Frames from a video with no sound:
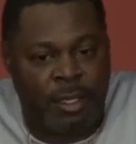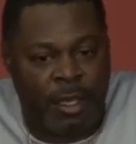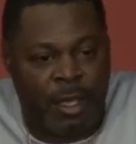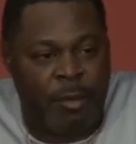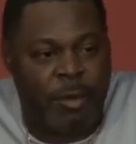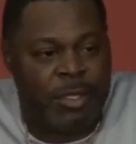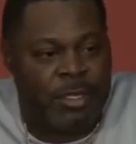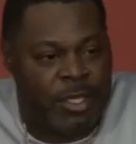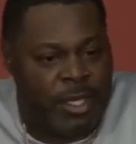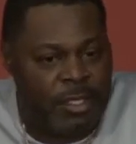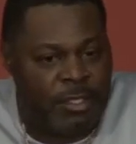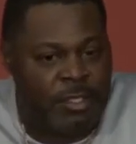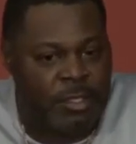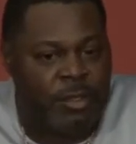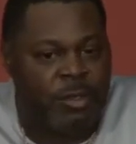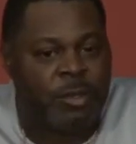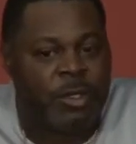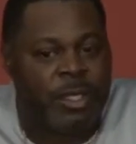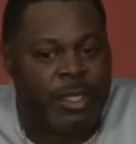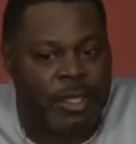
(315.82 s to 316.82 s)
I'm gonna text
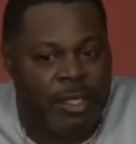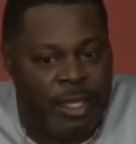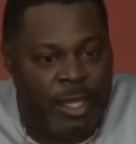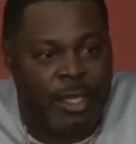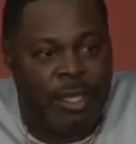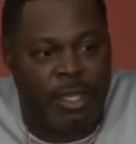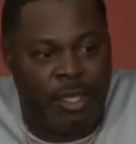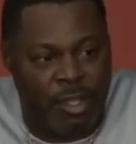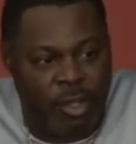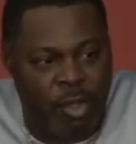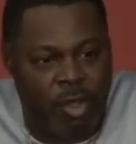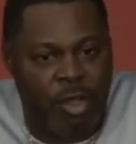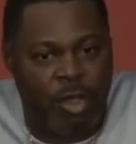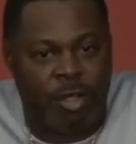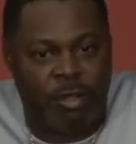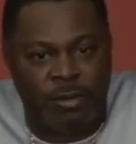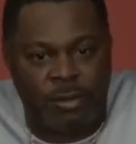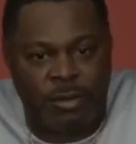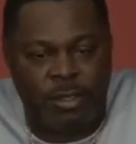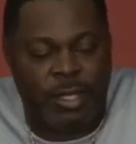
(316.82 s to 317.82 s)
you. And then he
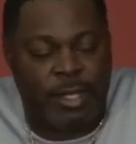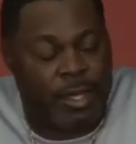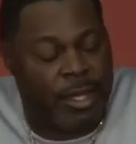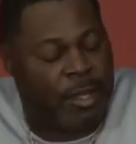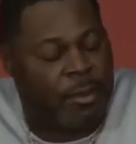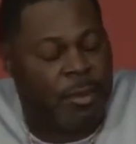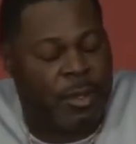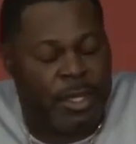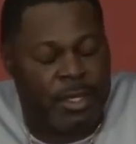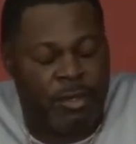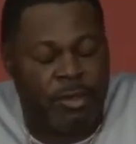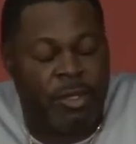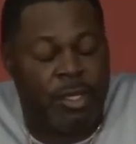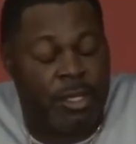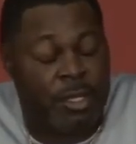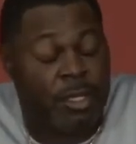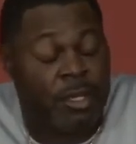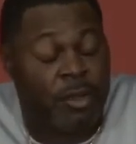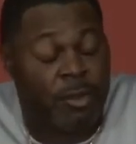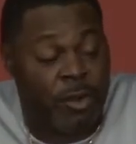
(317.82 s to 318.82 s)
called and was like, hey man, you're
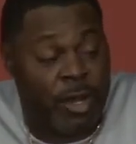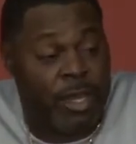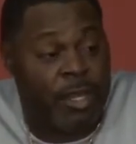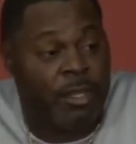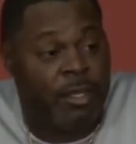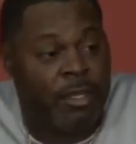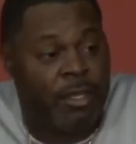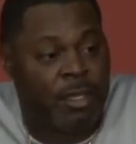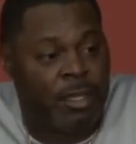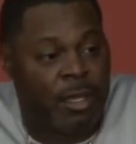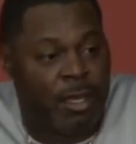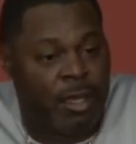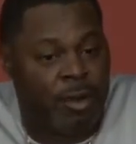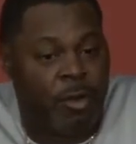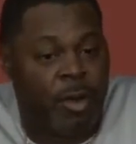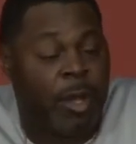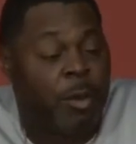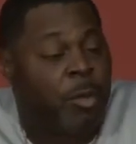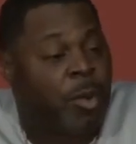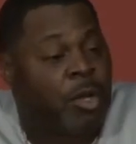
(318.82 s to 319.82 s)
getting a
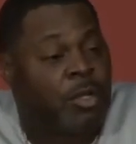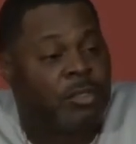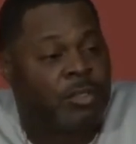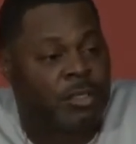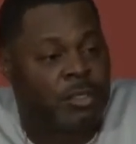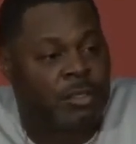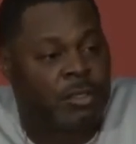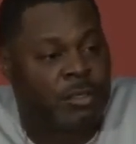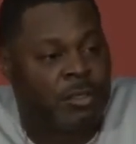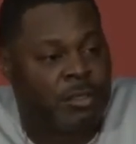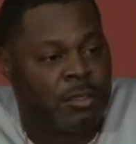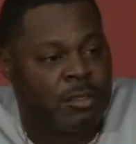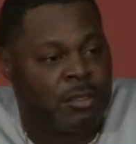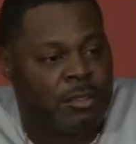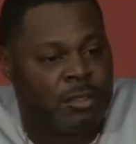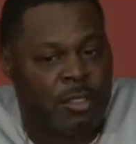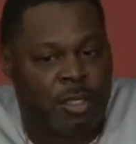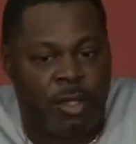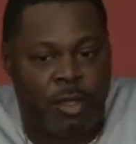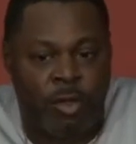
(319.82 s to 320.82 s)
great person.
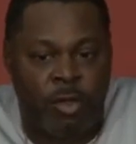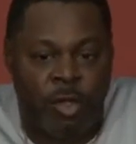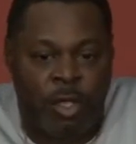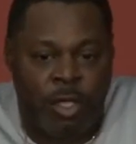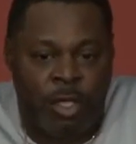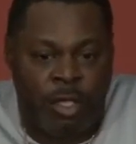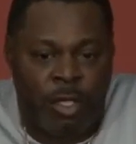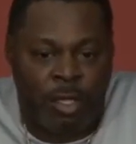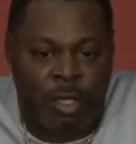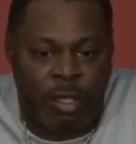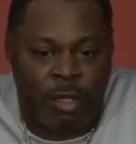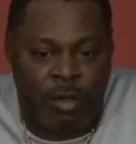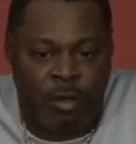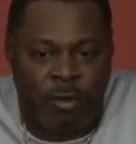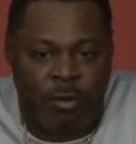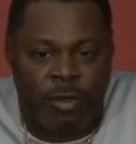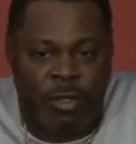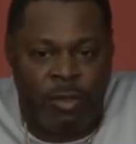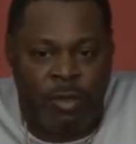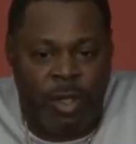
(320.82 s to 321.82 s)
So, you
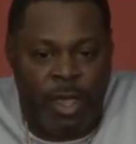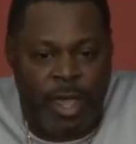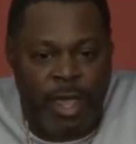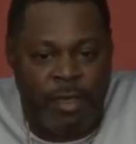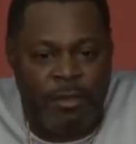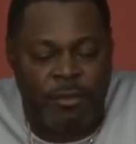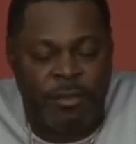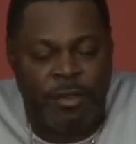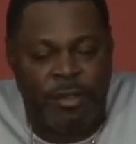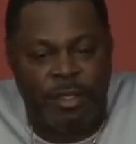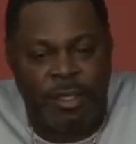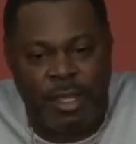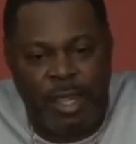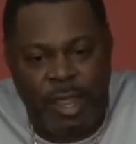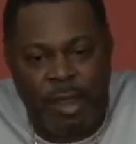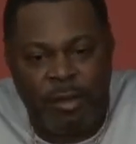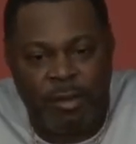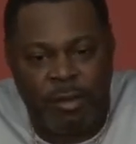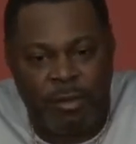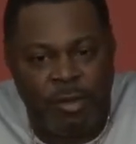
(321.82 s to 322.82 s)
know, when you have
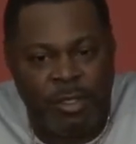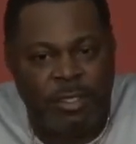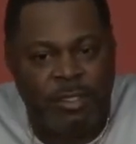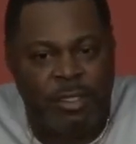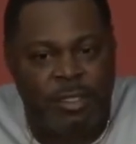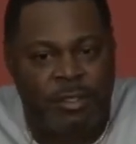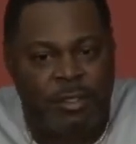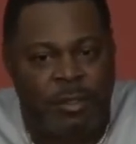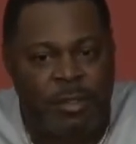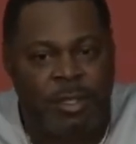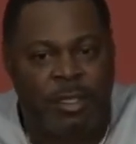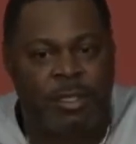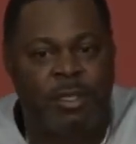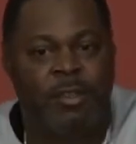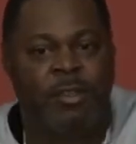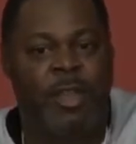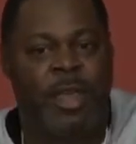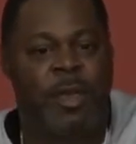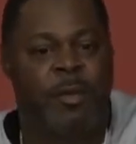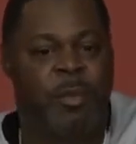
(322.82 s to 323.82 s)
characteristics and
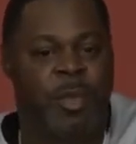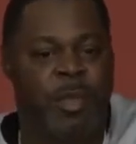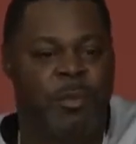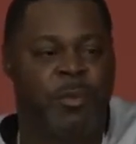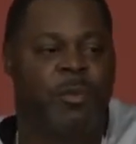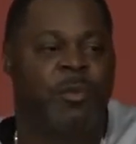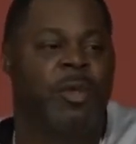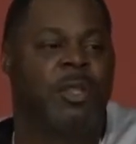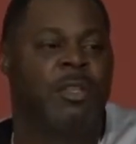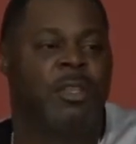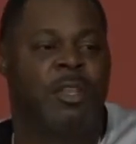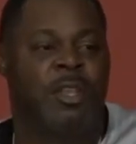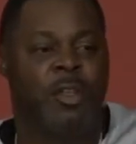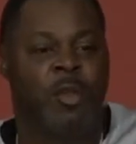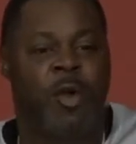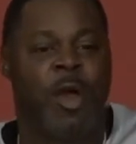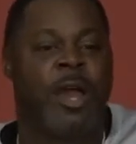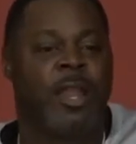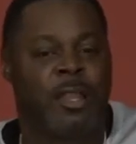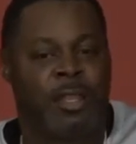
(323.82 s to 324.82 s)
you have people willing to
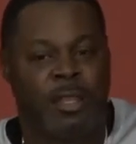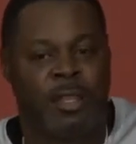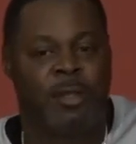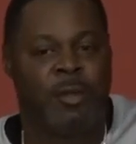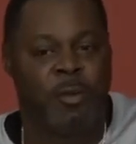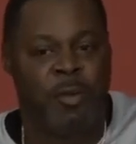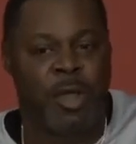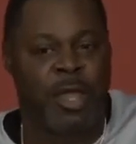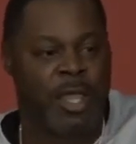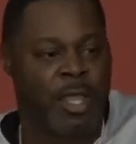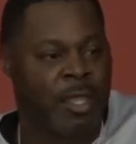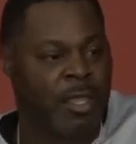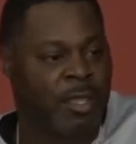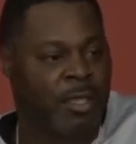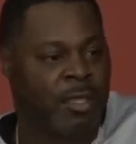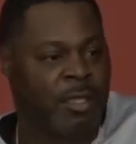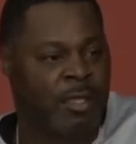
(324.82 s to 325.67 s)
go out of their way